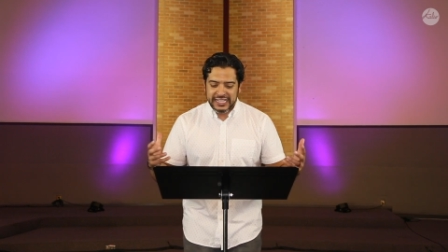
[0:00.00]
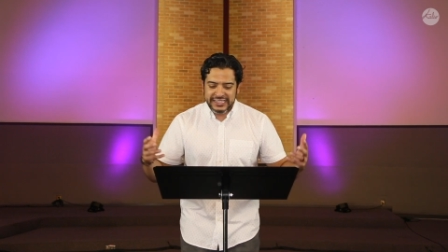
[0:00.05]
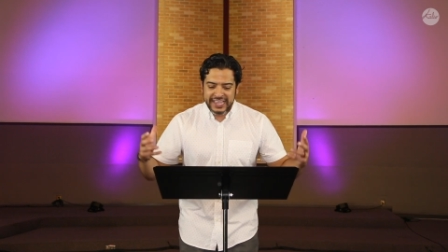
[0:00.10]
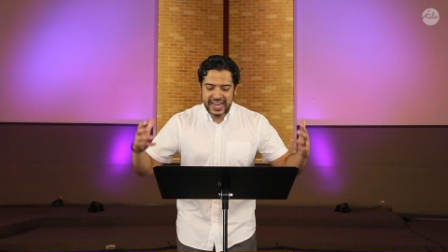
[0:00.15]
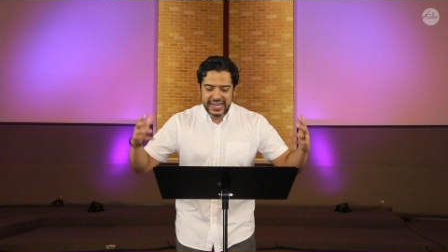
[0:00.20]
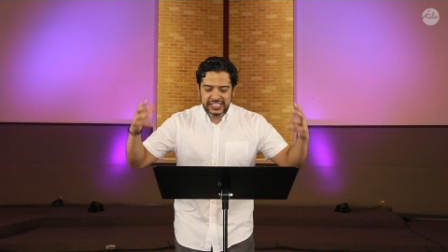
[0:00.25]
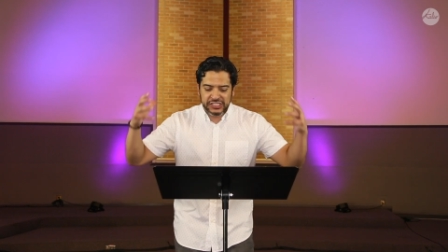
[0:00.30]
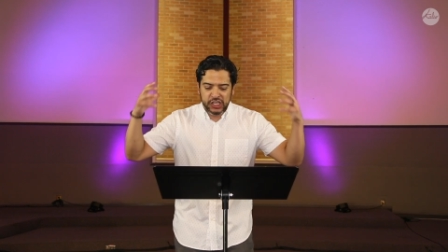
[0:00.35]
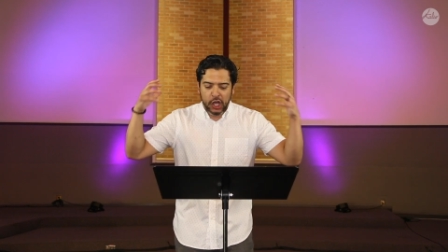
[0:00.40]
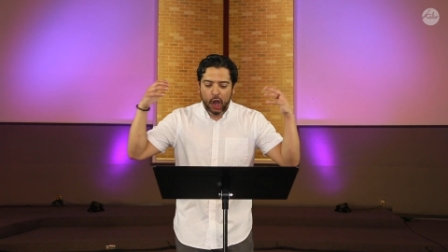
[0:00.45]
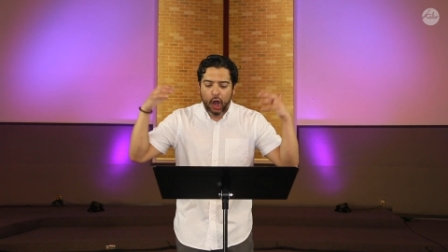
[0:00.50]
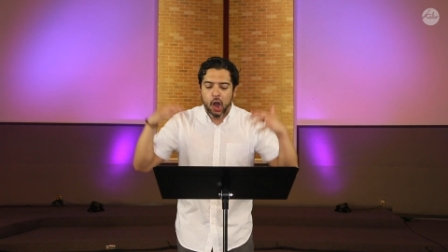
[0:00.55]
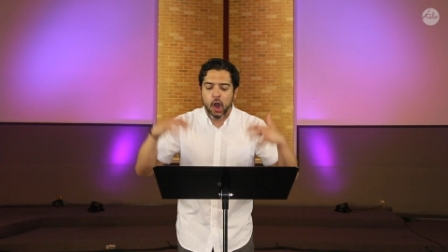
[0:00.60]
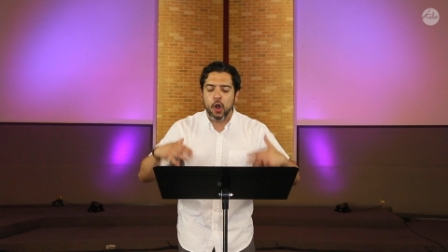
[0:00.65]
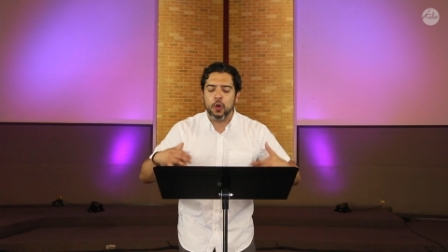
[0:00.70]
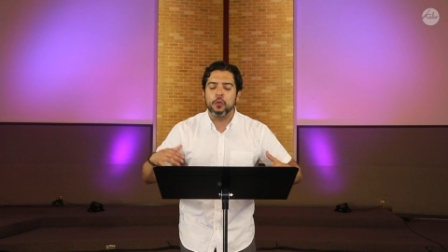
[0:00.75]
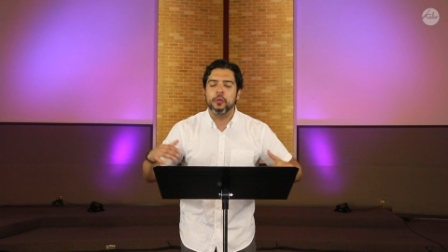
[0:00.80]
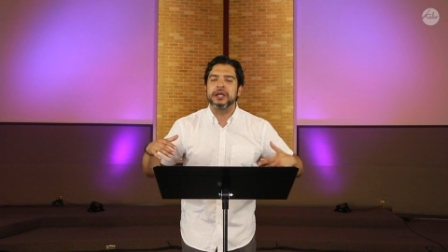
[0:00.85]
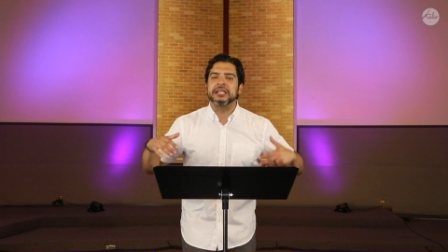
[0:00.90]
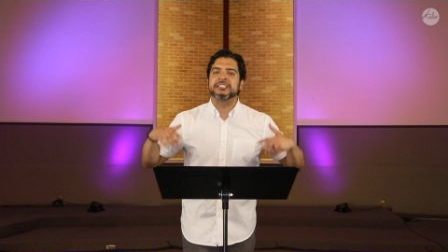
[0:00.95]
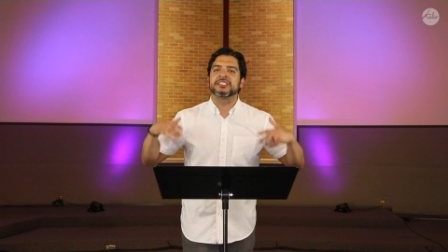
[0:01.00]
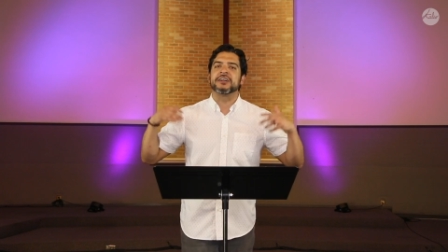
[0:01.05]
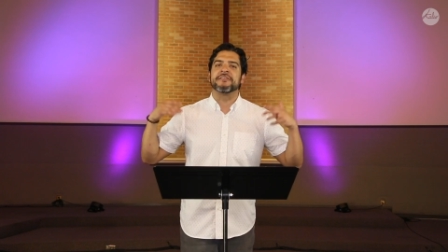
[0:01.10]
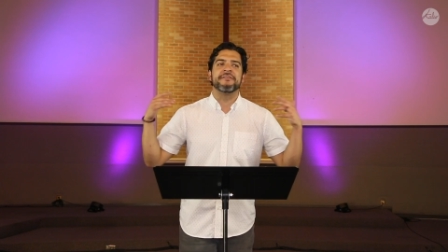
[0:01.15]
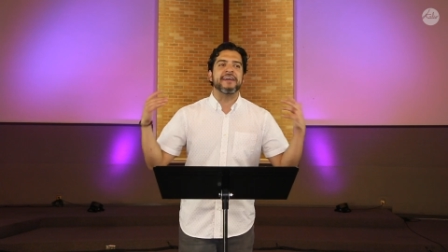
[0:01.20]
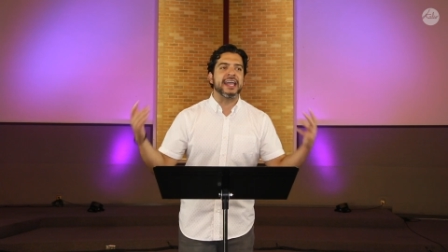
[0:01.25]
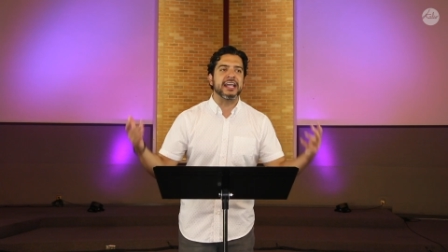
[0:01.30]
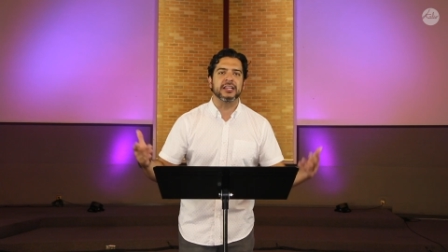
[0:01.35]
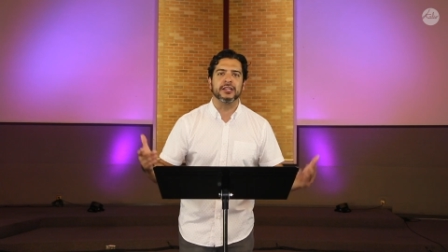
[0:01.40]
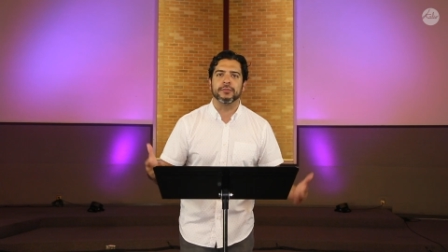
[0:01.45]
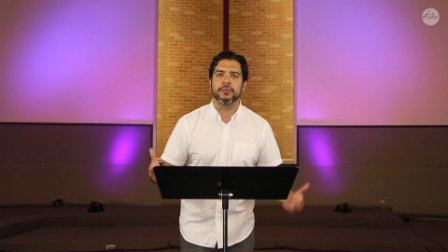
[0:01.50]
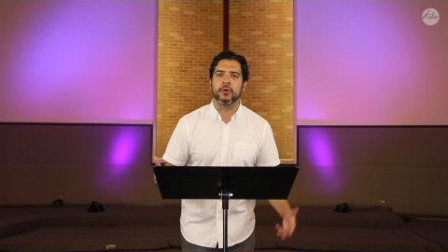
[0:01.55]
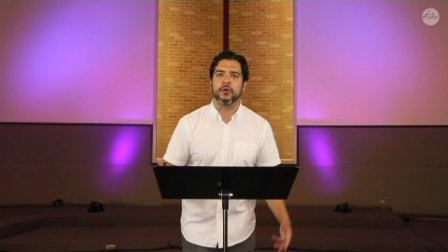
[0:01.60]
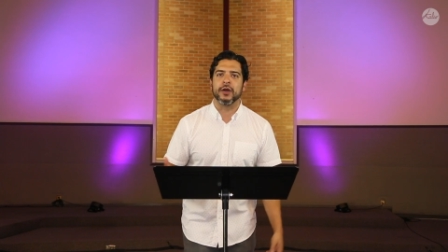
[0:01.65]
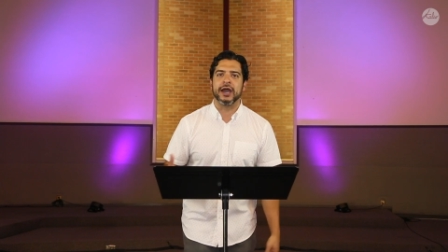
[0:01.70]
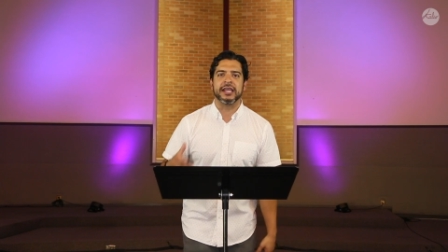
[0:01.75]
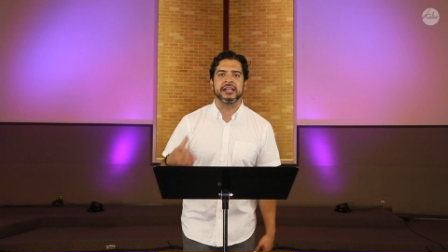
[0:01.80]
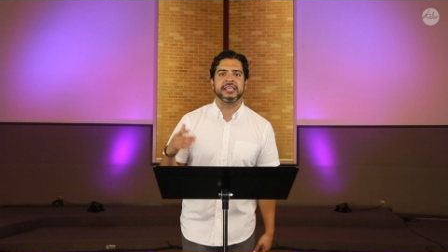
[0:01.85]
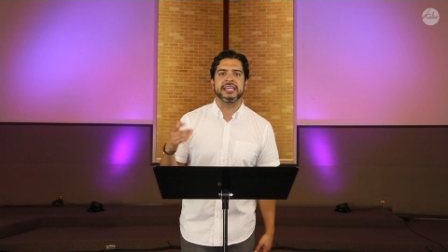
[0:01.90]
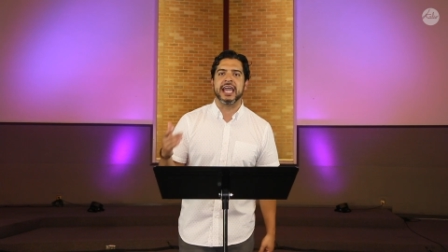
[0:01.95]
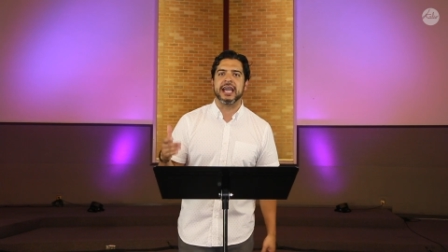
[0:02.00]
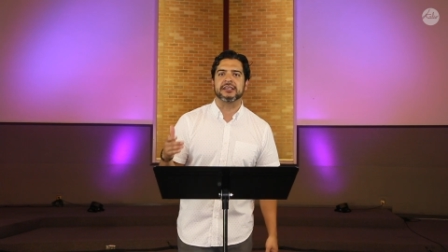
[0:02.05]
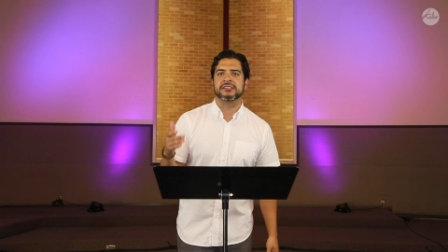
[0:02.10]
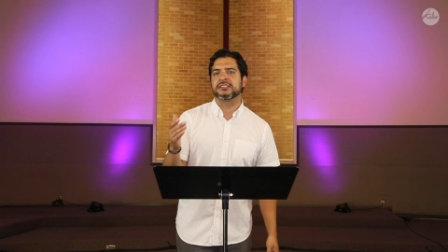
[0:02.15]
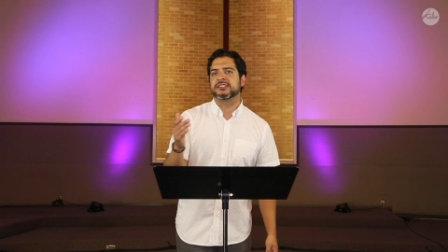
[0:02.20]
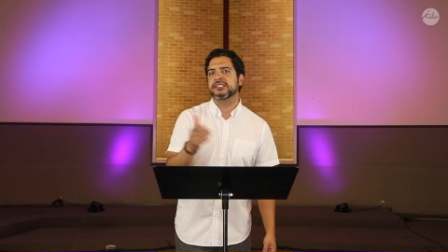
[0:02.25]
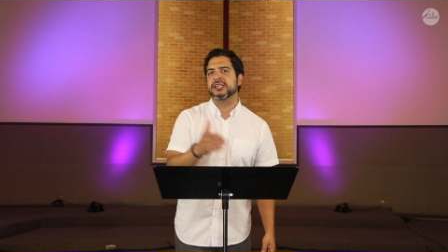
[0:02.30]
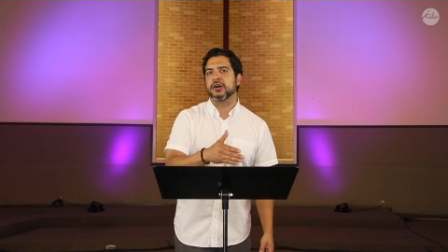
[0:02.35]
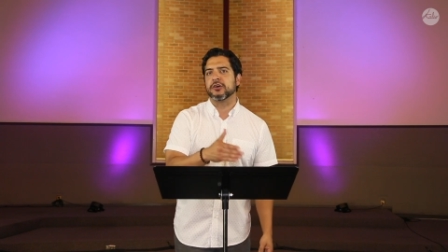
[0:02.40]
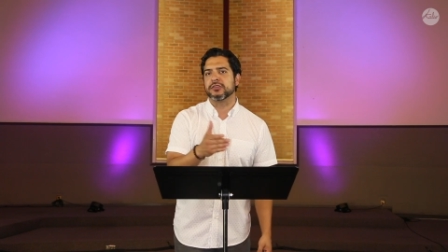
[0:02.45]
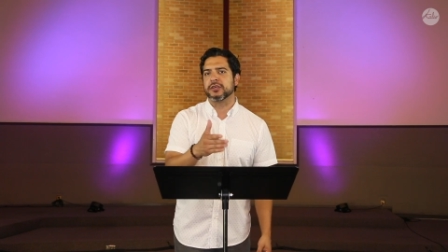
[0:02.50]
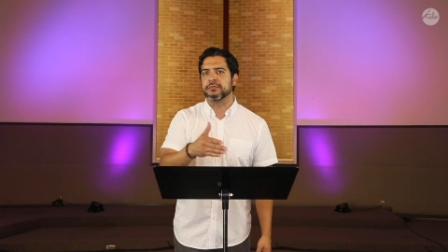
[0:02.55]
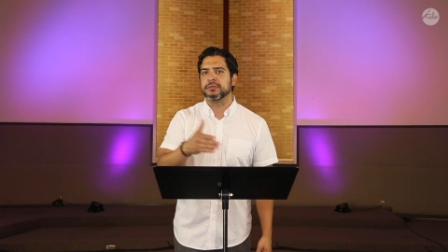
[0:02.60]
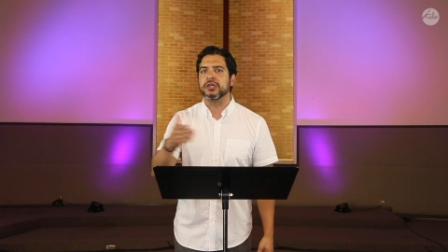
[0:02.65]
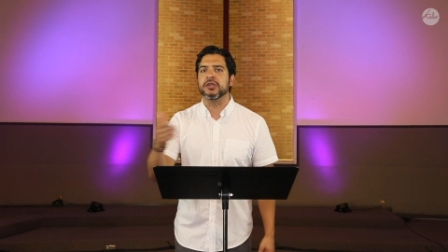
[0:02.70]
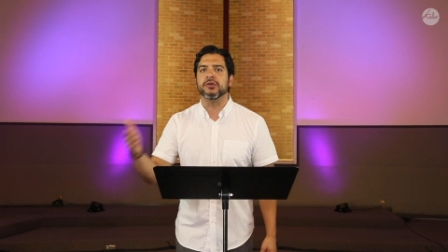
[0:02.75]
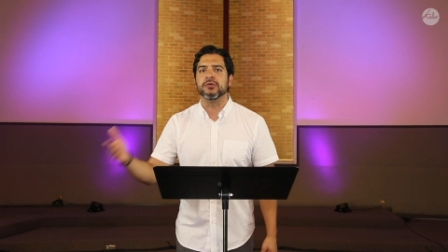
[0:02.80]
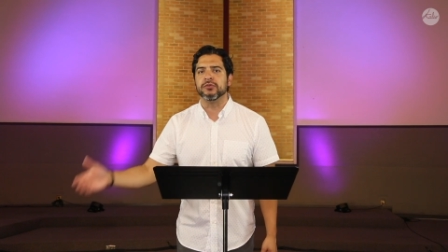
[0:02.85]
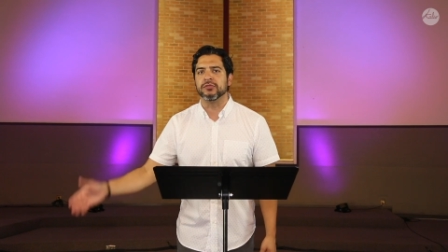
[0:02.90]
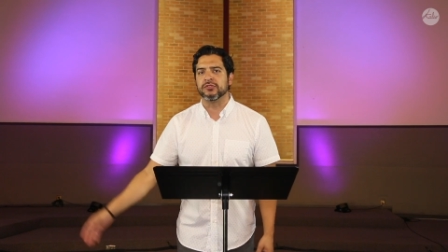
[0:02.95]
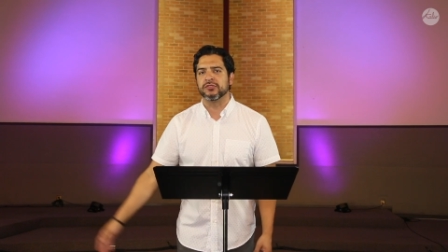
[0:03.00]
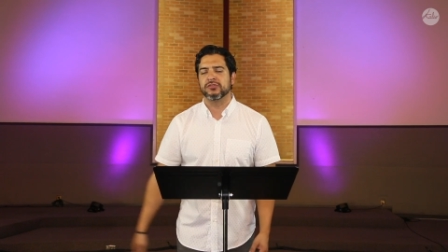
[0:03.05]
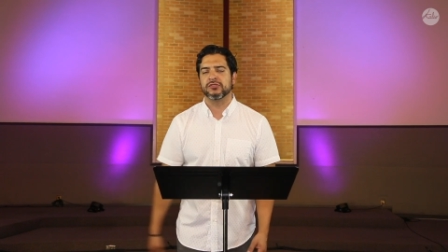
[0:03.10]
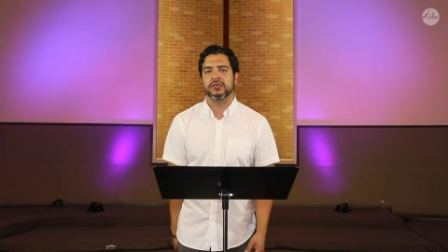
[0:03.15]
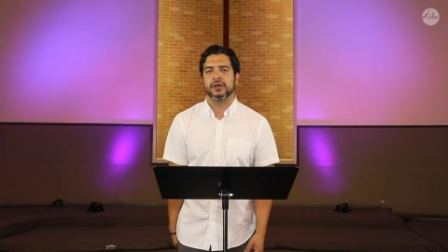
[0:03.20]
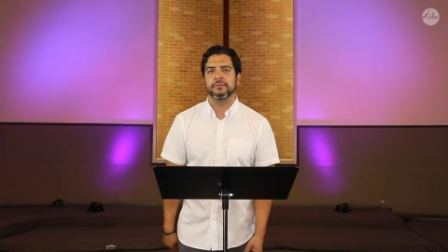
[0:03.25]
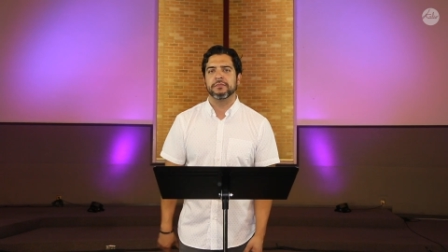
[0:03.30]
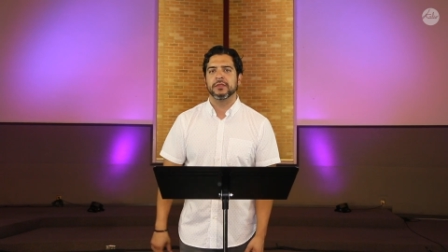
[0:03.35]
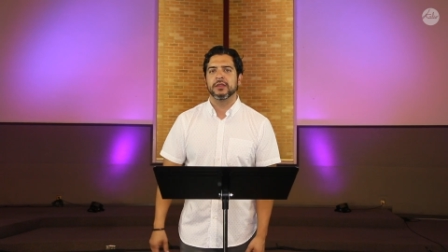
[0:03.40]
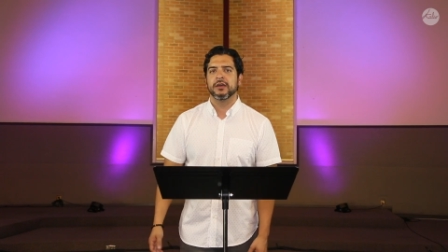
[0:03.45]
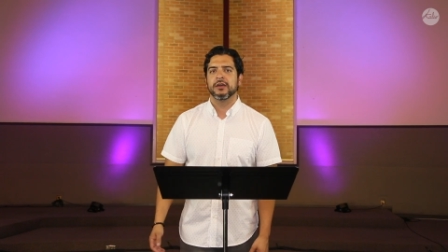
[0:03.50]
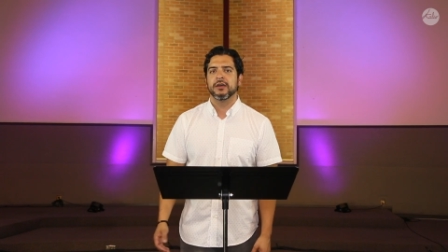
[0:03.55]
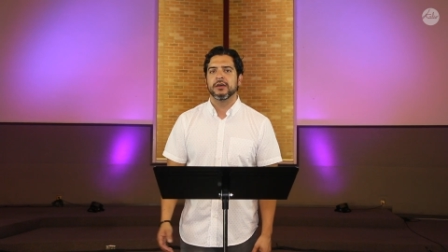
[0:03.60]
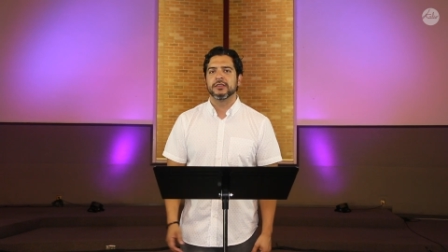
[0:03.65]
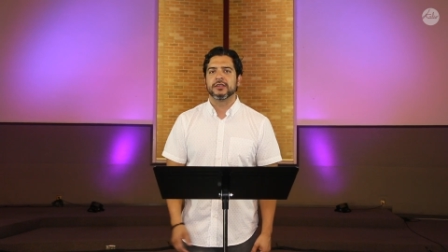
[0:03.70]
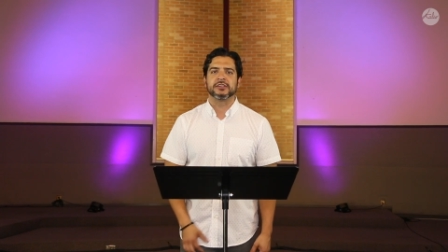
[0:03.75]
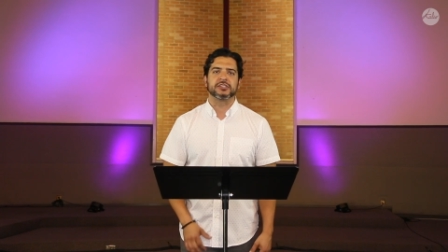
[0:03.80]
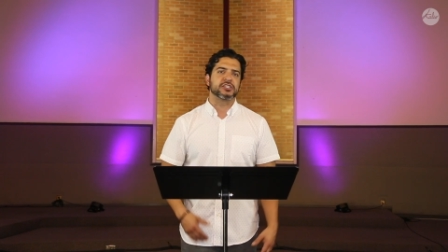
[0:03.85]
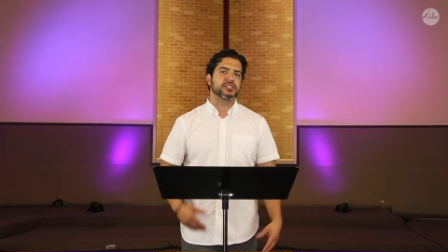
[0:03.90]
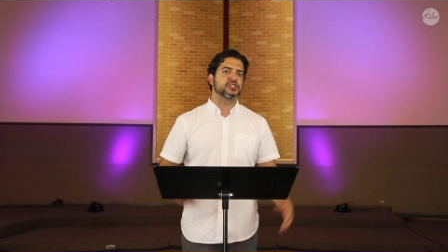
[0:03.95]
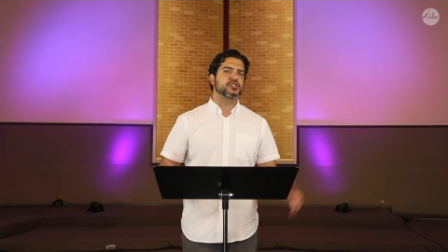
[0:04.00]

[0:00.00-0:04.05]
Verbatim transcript: that is always available and yet seldom used. There's a